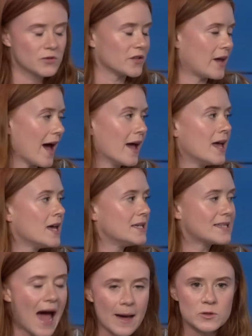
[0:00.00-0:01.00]
So yeah,
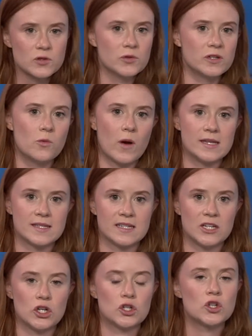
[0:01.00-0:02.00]
he's absolutely
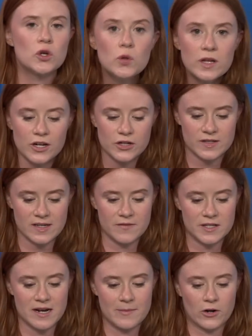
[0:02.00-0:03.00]
wasted 2 years of
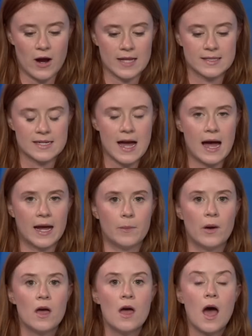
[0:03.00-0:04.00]
the Democrats' time.